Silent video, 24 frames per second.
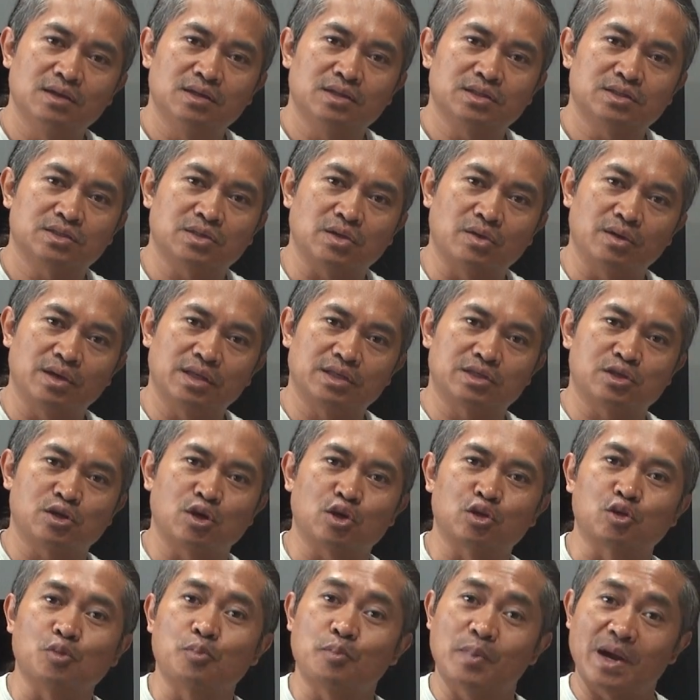so it's
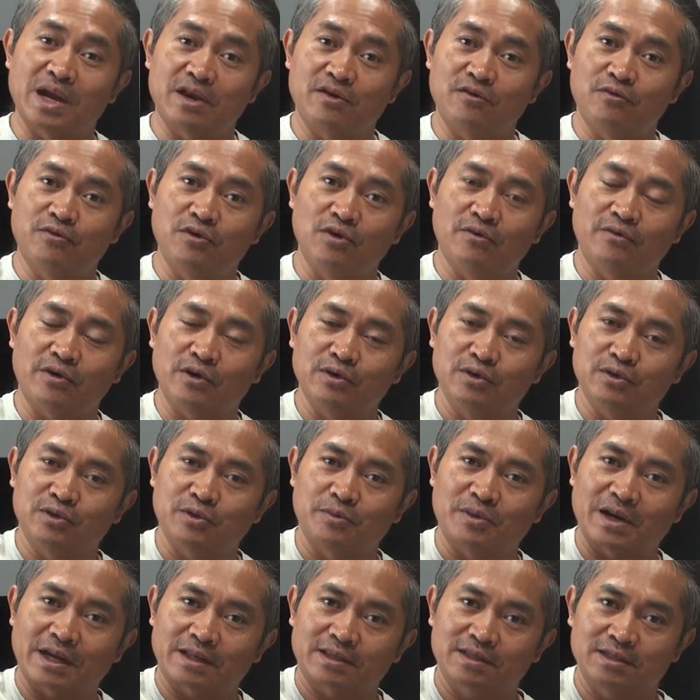not too painful for you to
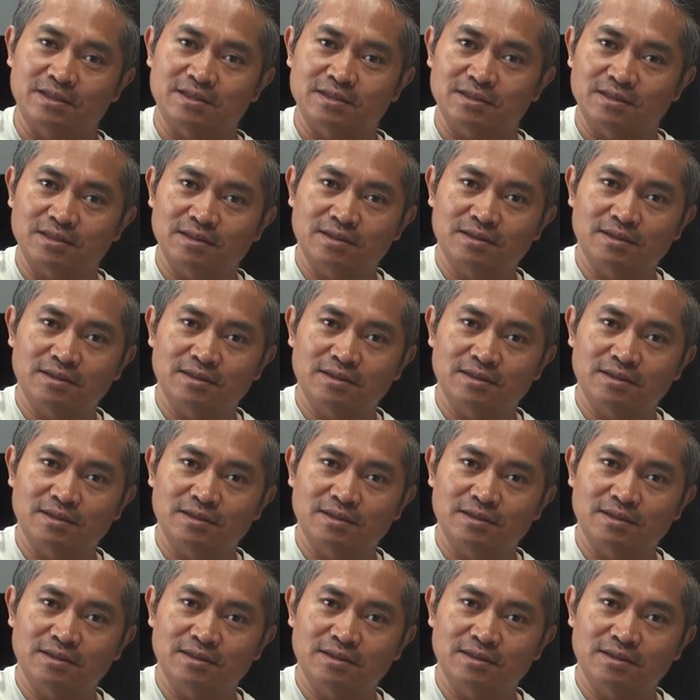practice.